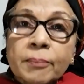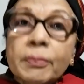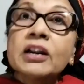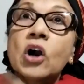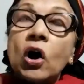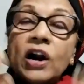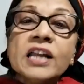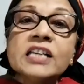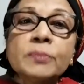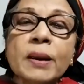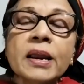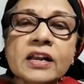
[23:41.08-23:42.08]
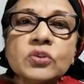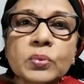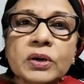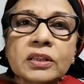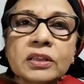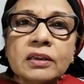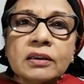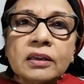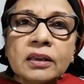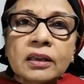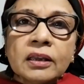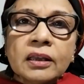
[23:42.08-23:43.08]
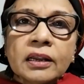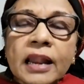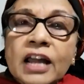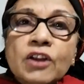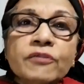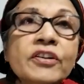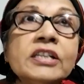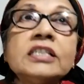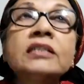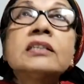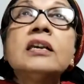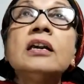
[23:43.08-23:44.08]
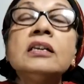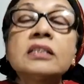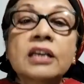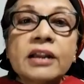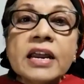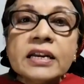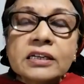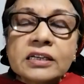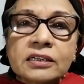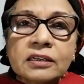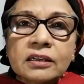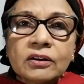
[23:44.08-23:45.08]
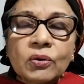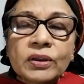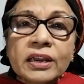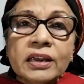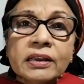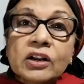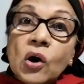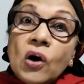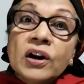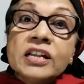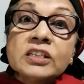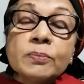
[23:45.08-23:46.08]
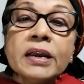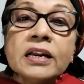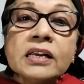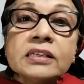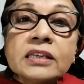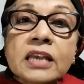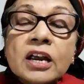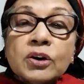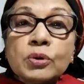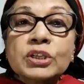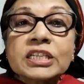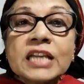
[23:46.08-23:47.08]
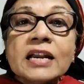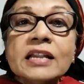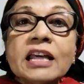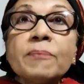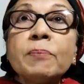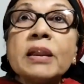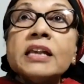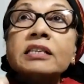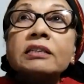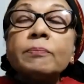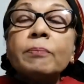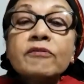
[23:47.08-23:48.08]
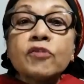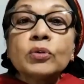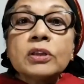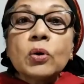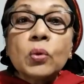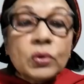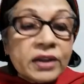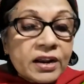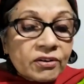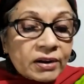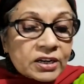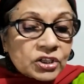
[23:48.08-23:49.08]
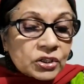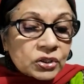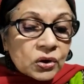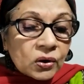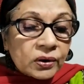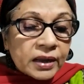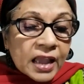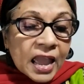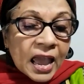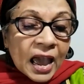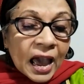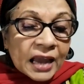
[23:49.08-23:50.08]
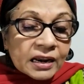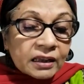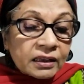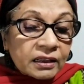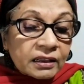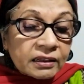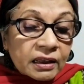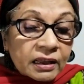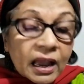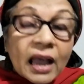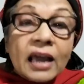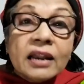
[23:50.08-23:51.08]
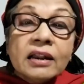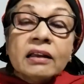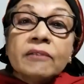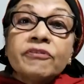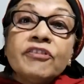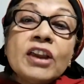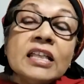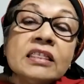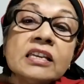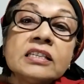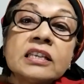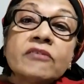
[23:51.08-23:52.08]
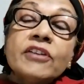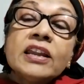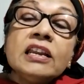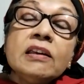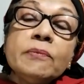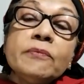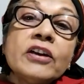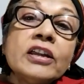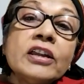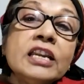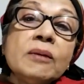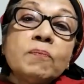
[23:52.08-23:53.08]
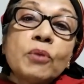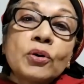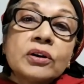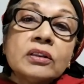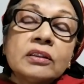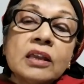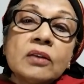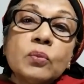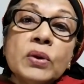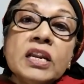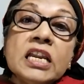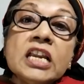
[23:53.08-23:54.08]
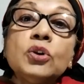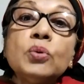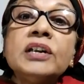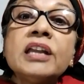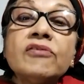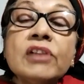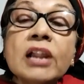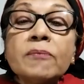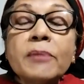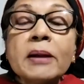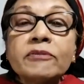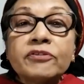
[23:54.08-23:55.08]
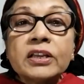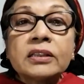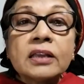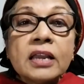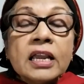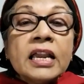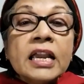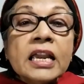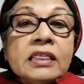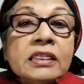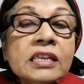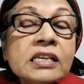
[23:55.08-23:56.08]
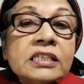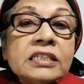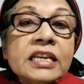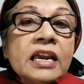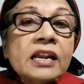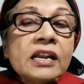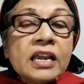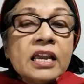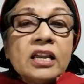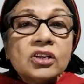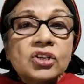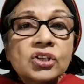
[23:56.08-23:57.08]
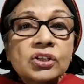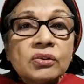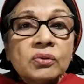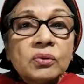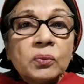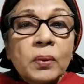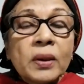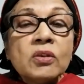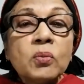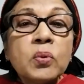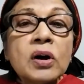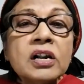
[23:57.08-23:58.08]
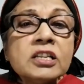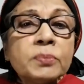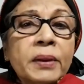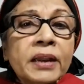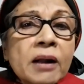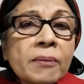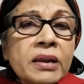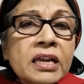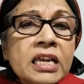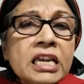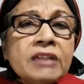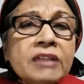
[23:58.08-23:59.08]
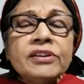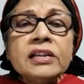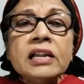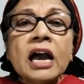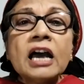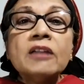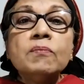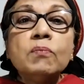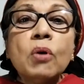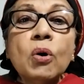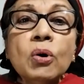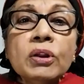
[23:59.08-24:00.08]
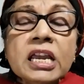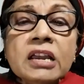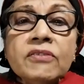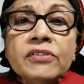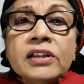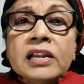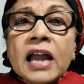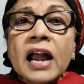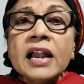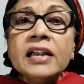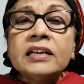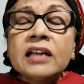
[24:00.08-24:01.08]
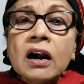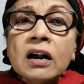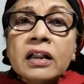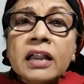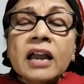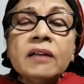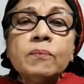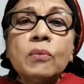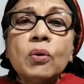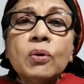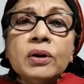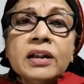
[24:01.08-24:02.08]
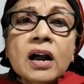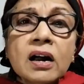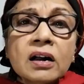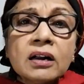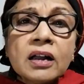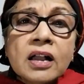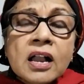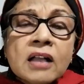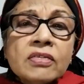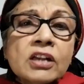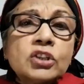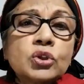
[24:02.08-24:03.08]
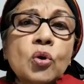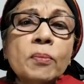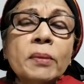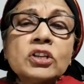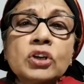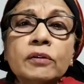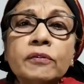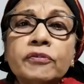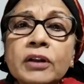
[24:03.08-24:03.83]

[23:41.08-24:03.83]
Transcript: But God has made us worthy. None of us is great, okay? God has made us to stand in that place before the holy and righteous God. And faith is the very, very important thing. We need to develop our faith. In this day and age, where the world is becoming evil and more evil and dark and more dark, there's so much of